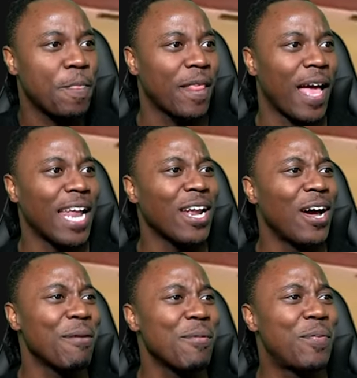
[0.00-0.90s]
How long
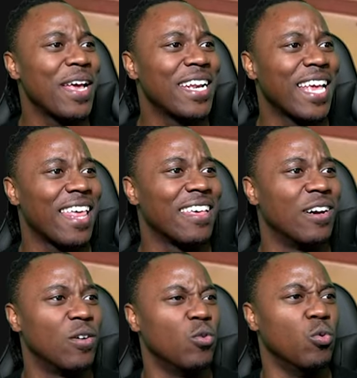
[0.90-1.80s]
they been playing together?
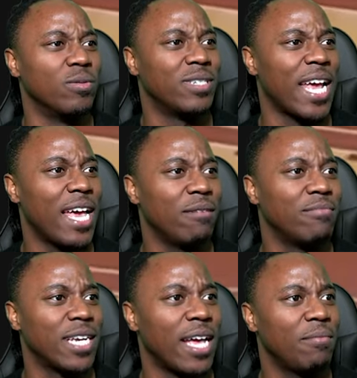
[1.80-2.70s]
Ooh, jab,
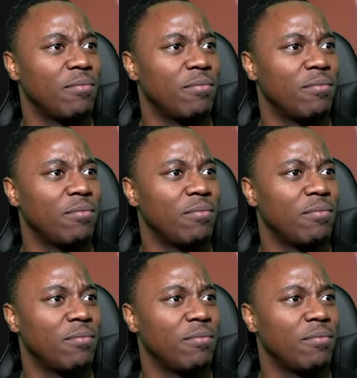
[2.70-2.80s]
jab.